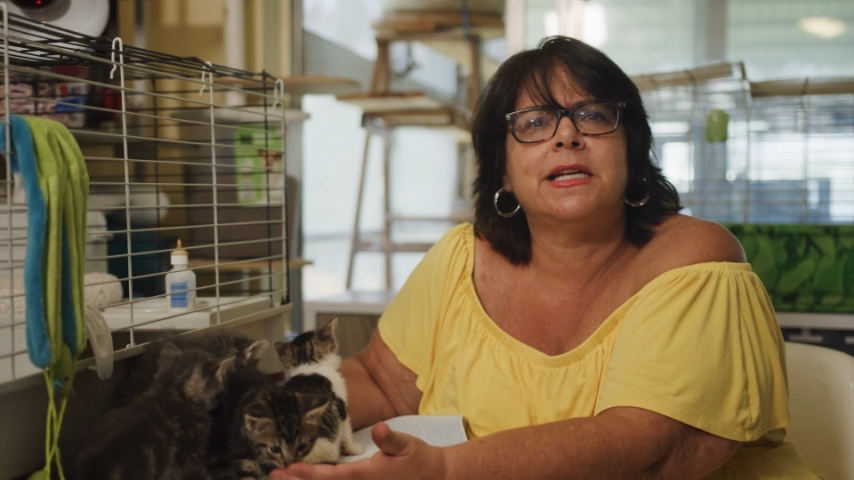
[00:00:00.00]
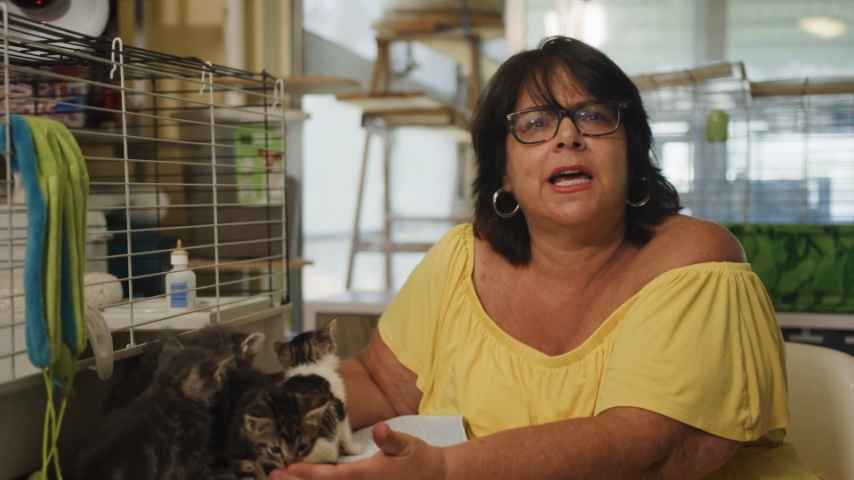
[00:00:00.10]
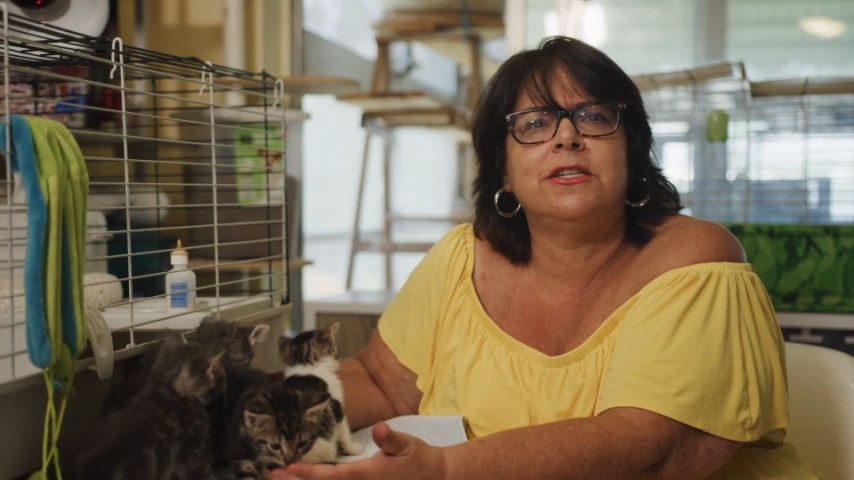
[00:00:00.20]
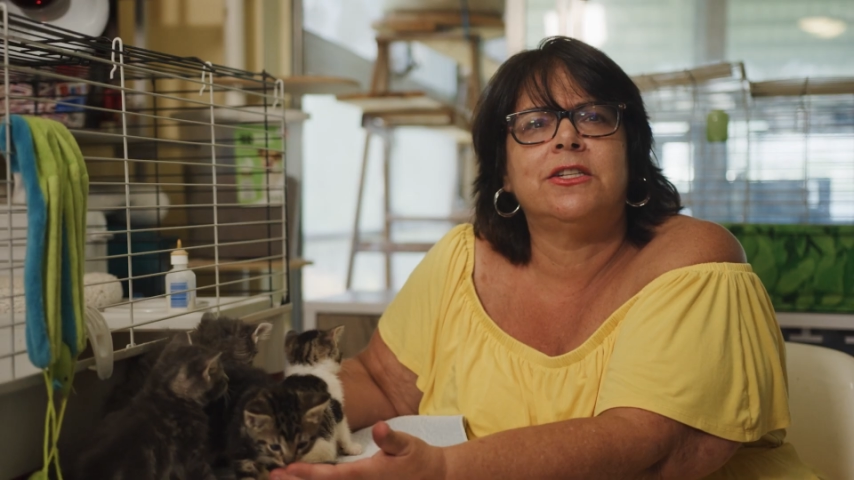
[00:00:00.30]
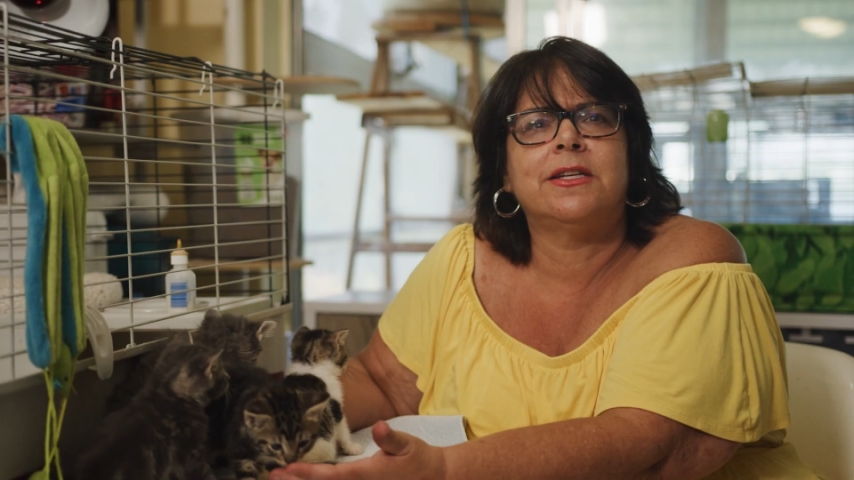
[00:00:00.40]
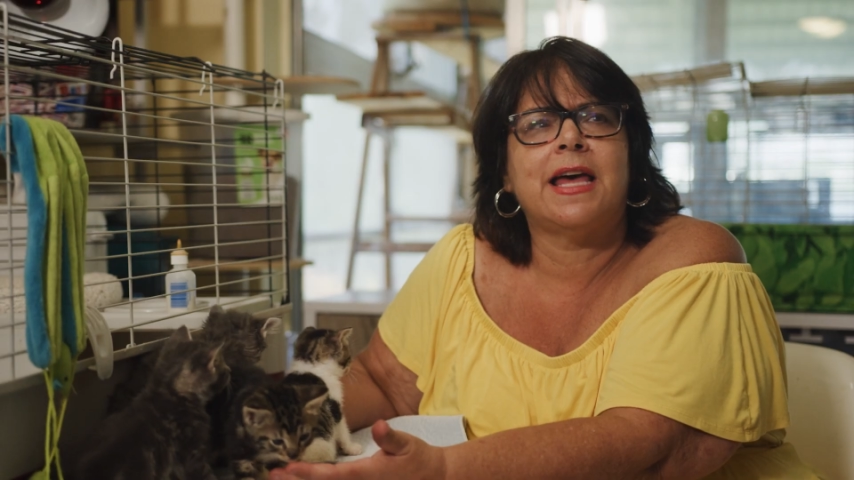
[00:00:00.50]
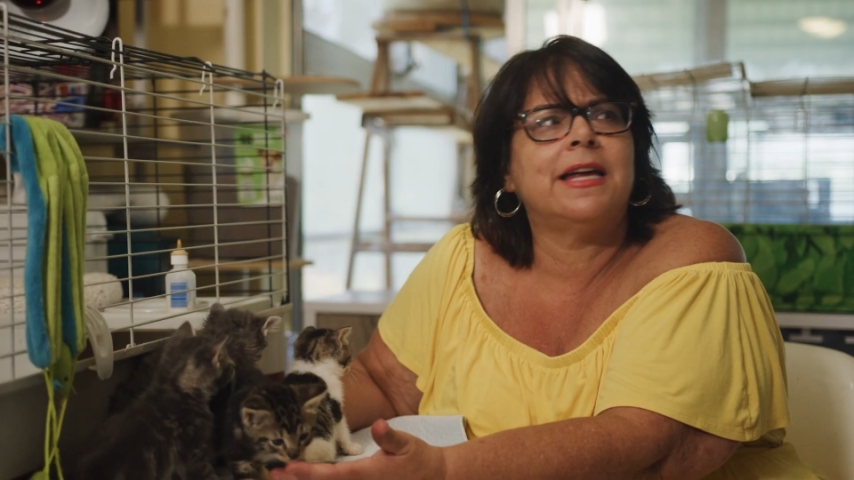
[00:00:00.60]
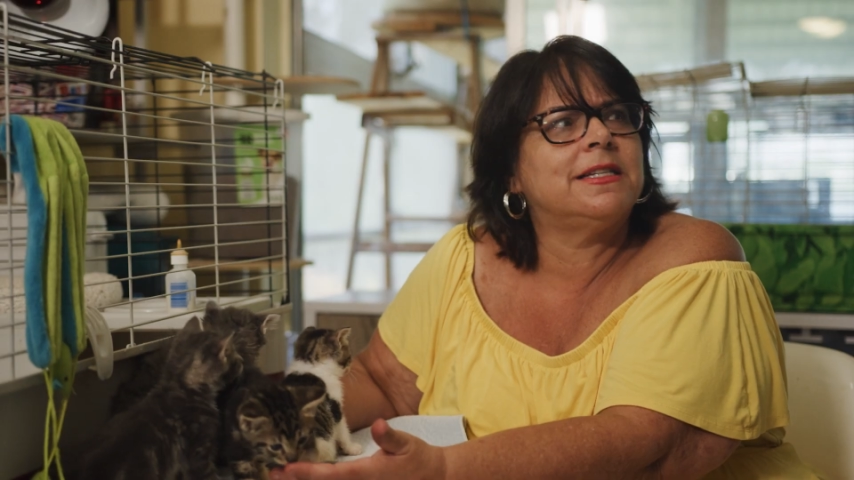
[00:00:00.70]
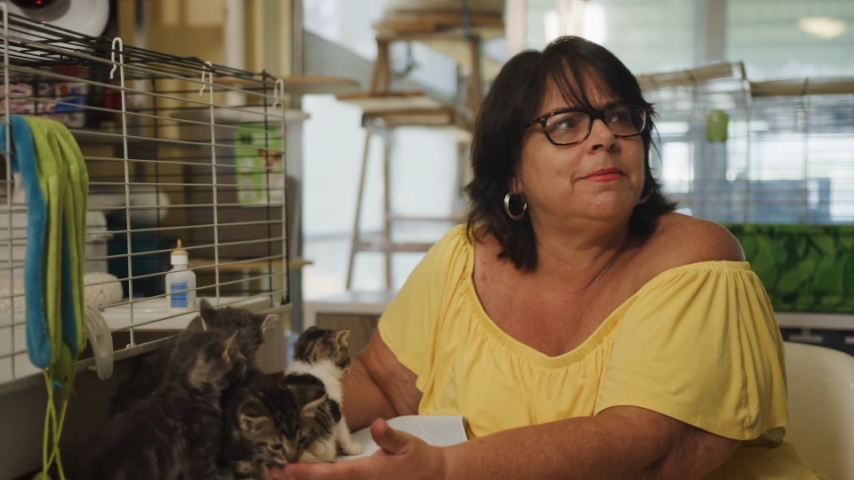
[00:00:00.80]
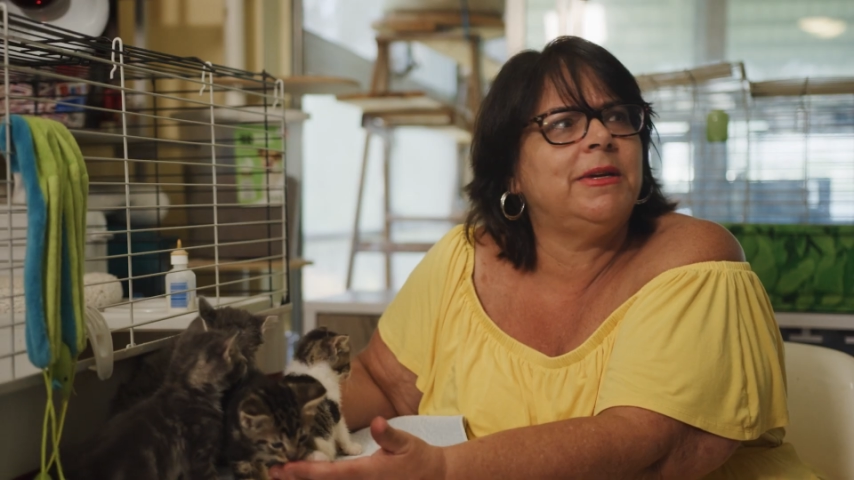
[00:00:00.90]
I took
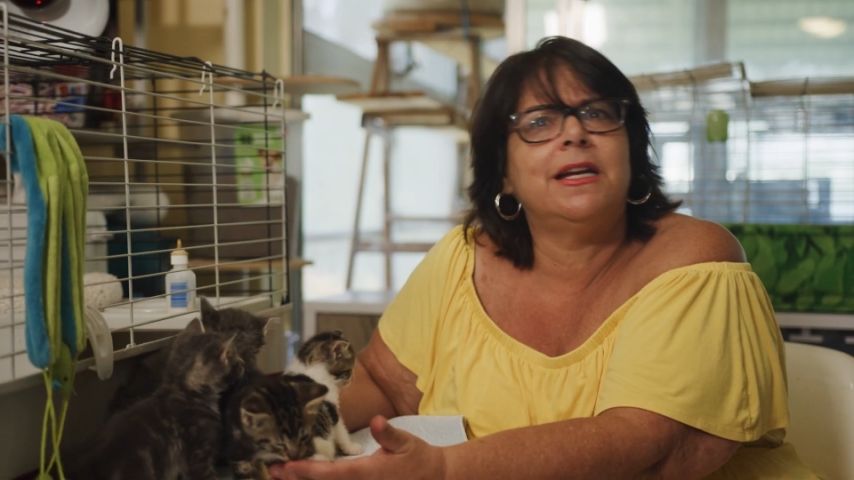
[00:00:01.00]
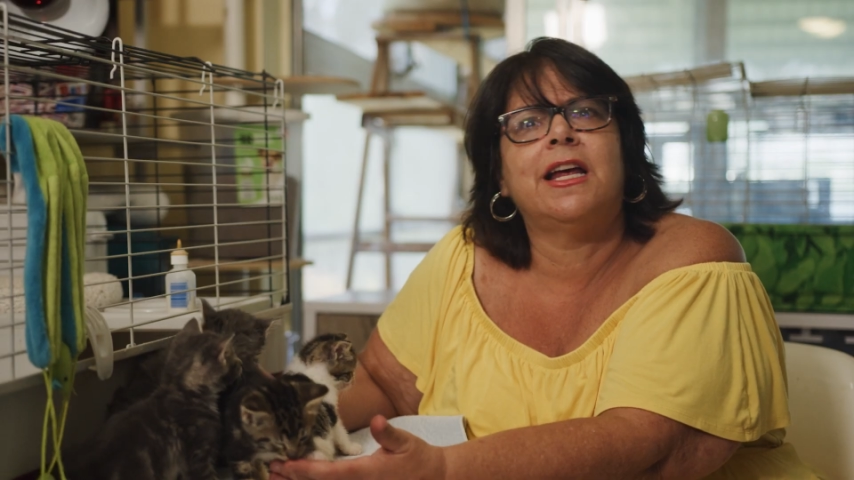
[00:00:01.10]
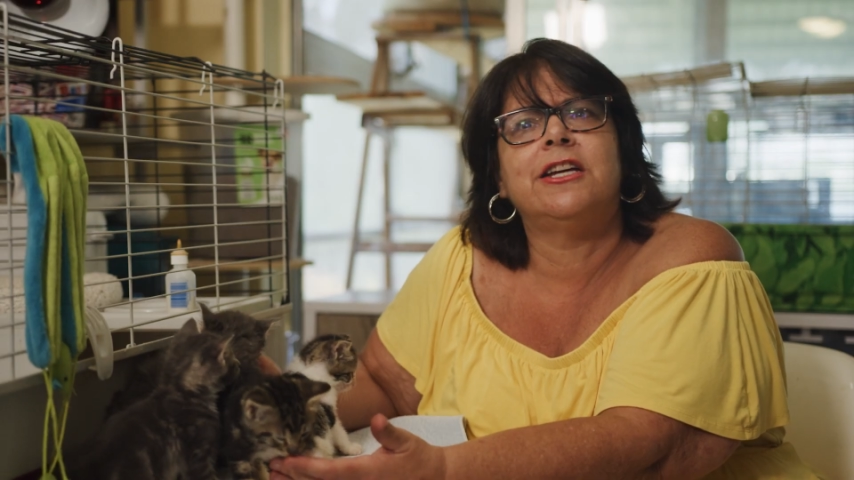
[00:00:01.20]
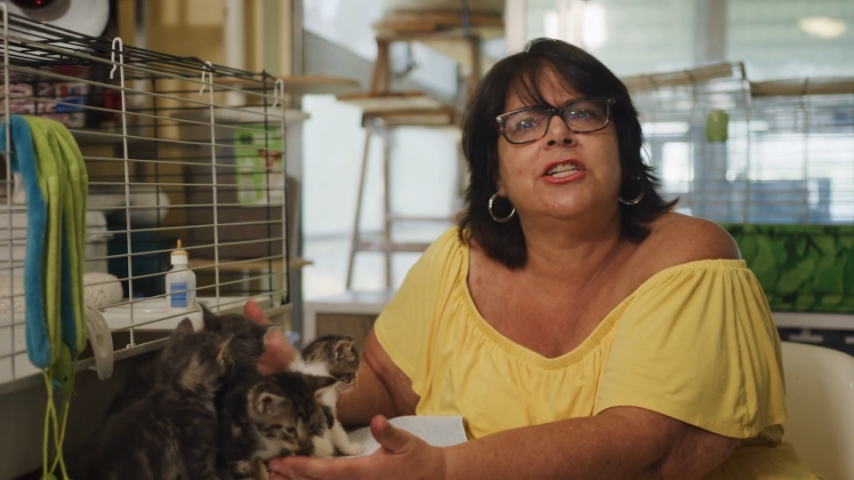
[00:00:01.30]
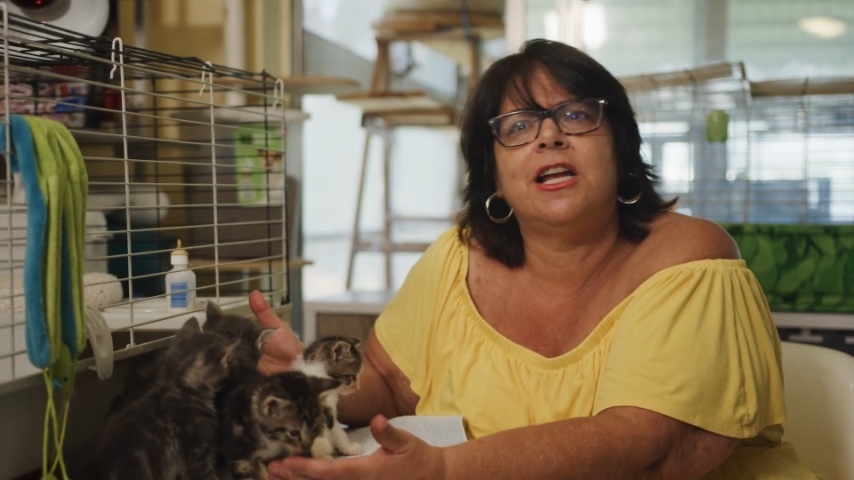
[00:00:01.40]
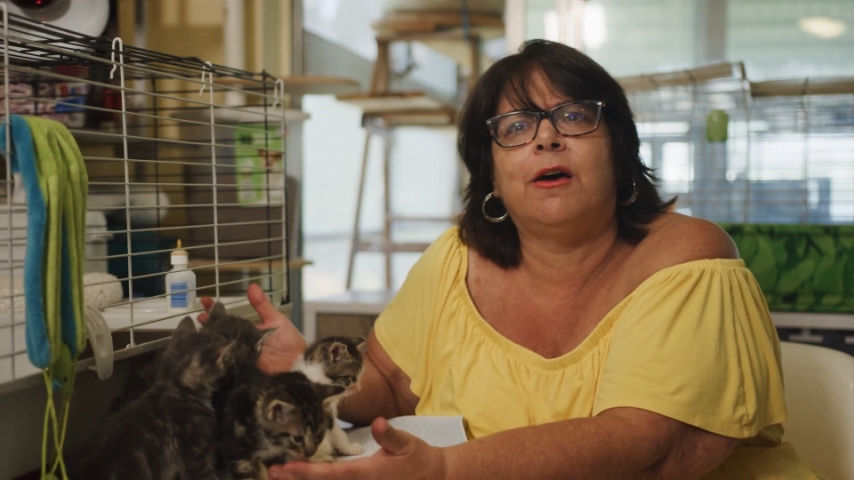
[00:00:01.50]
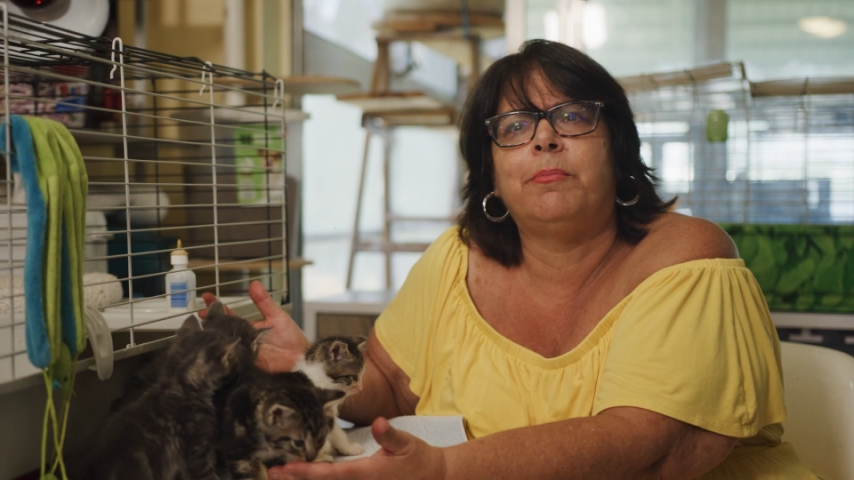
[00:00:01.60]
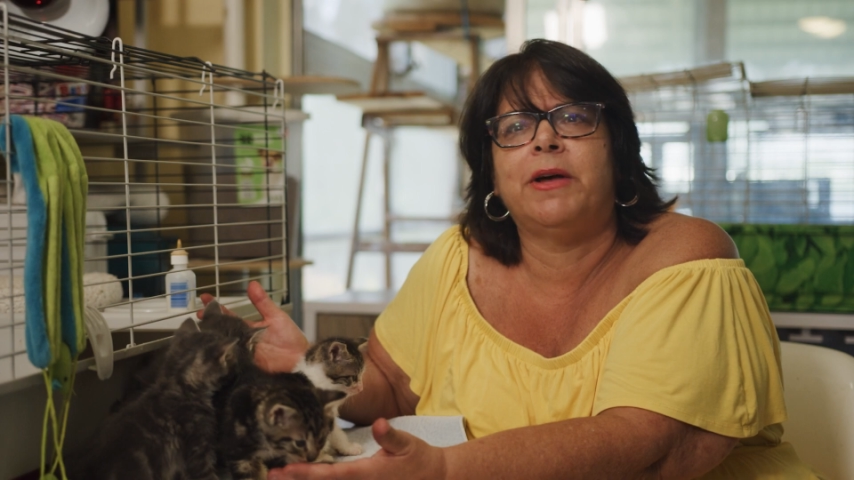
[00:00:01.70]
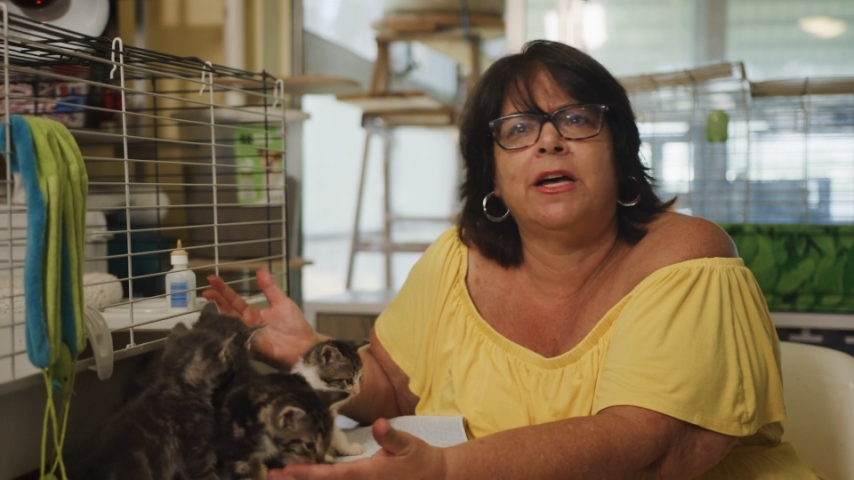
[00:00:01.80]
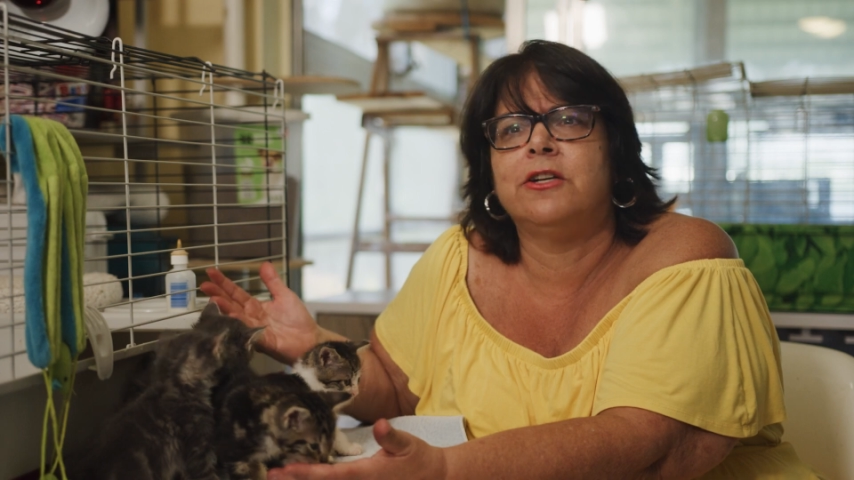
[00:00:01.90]
that to mean I should
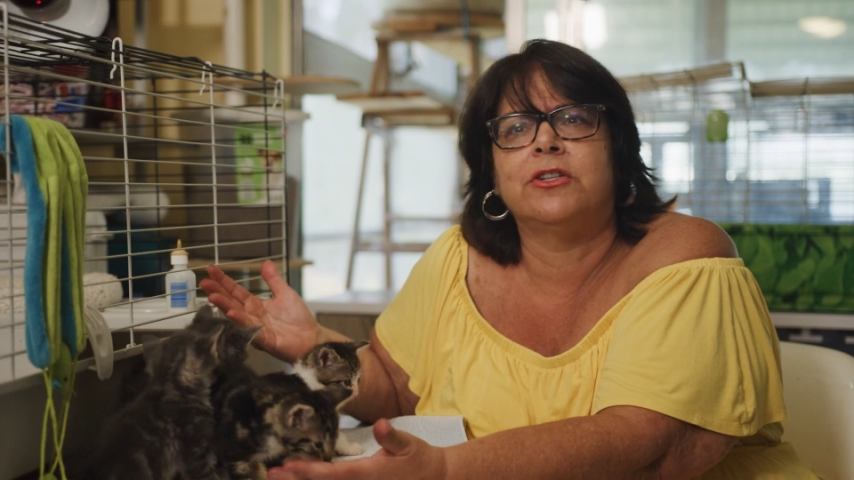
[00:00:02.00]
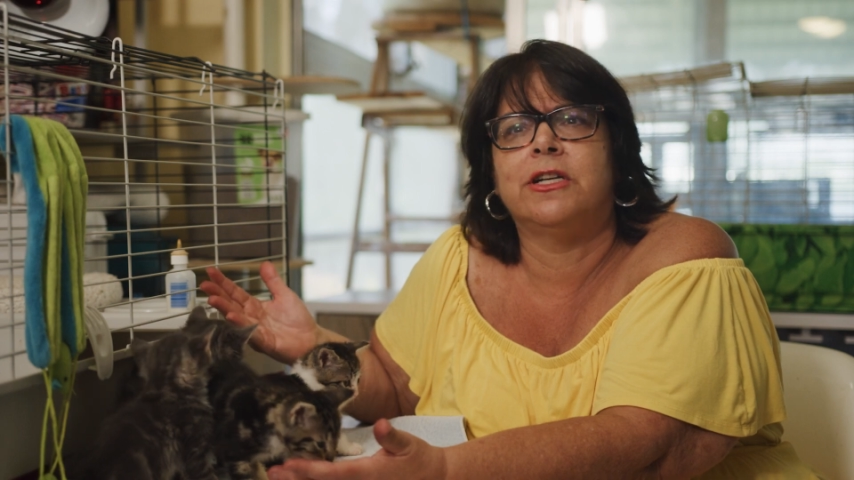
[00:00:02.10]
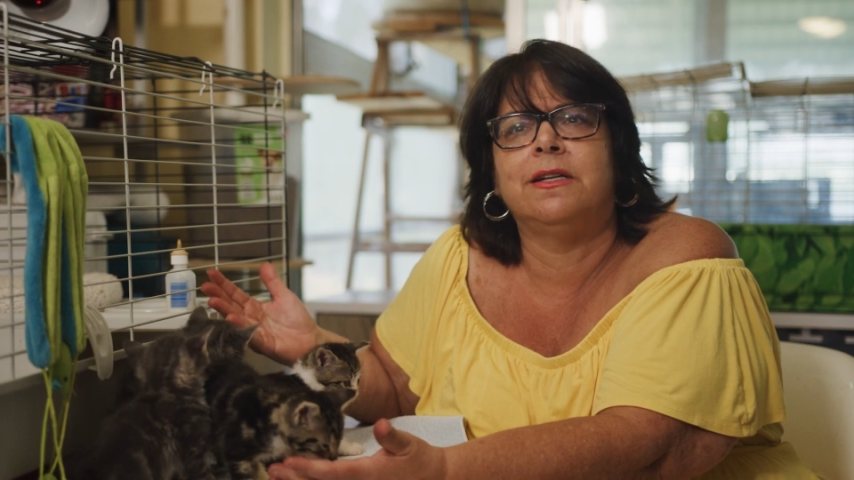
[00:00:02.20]
help 100